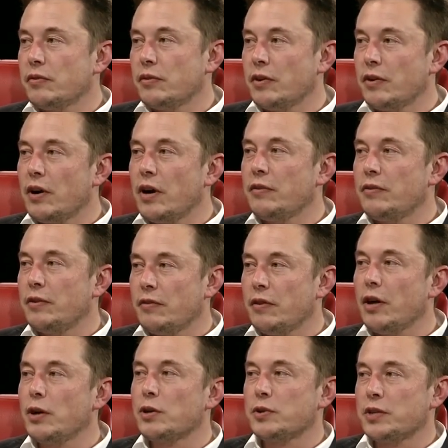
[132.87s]
you know, if you
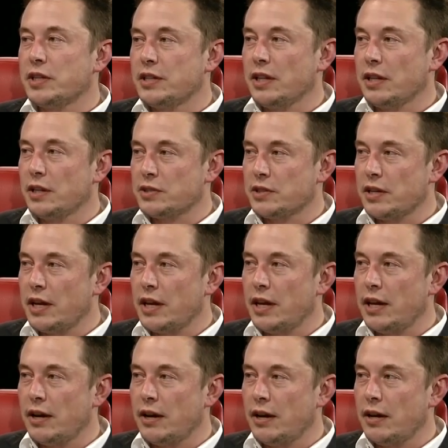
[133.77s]
have ultra intelligent
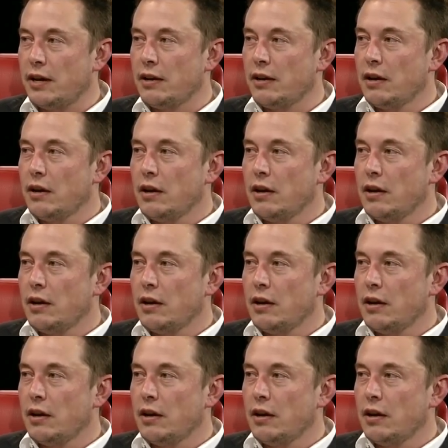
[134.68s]
AI,